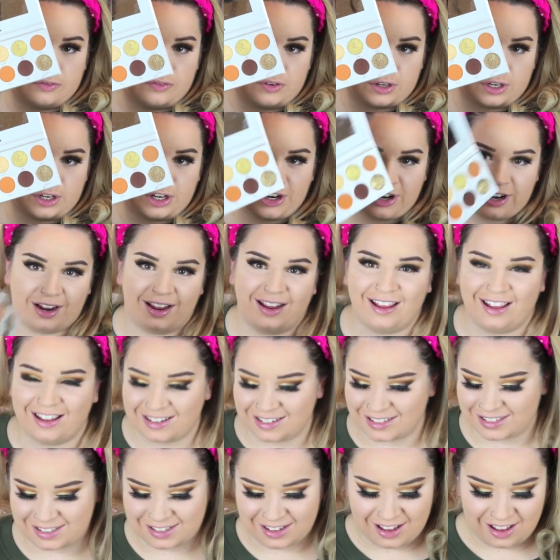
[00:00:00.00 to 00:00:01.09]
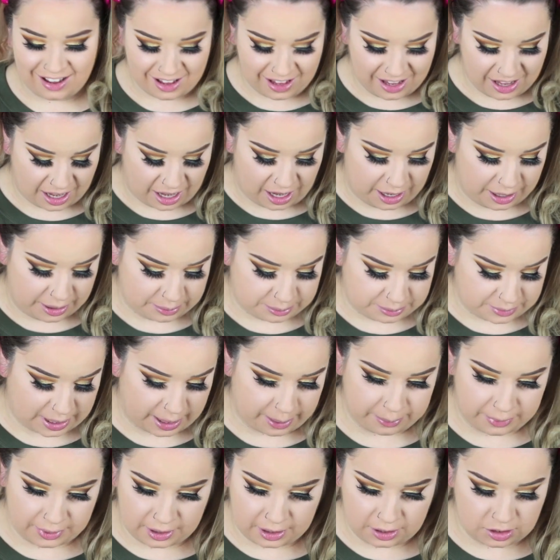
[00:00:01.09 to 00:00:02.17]
if you're curious. I'm
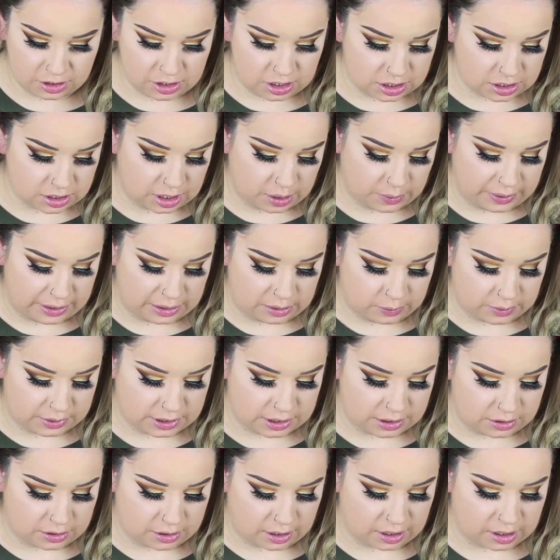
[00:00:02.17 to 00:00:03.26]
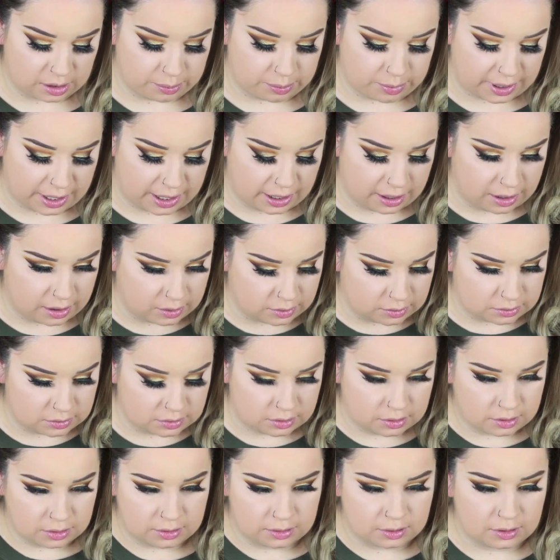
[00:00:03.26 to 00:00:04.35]
gonna just go in with the dark brown,
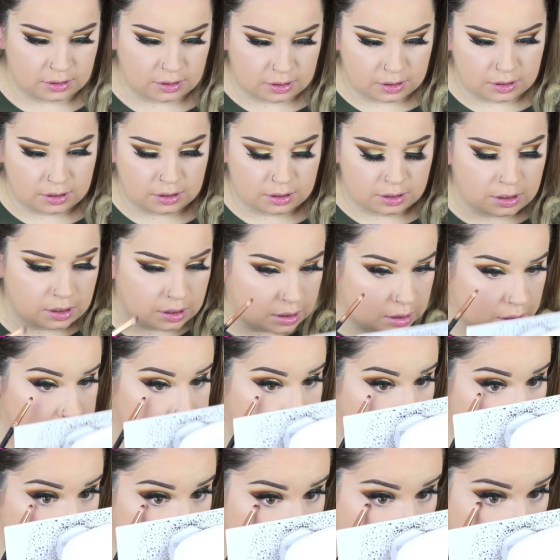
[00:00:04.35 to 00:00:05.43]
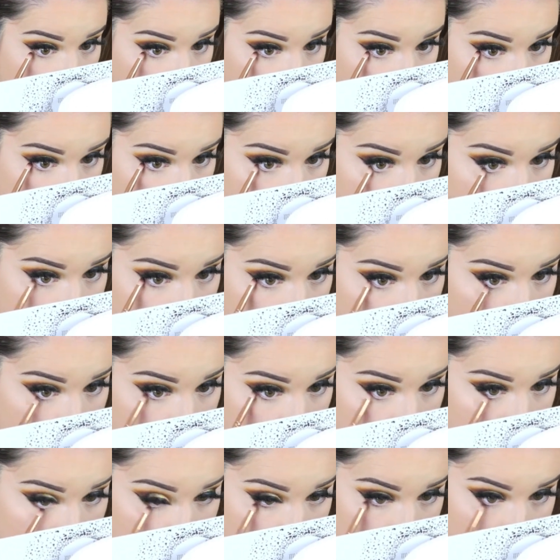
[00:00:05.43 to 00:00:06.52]
put that
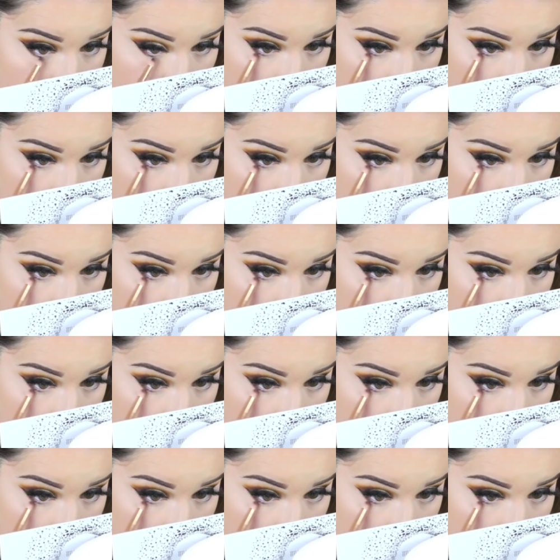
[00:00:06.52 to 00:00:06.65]
underneath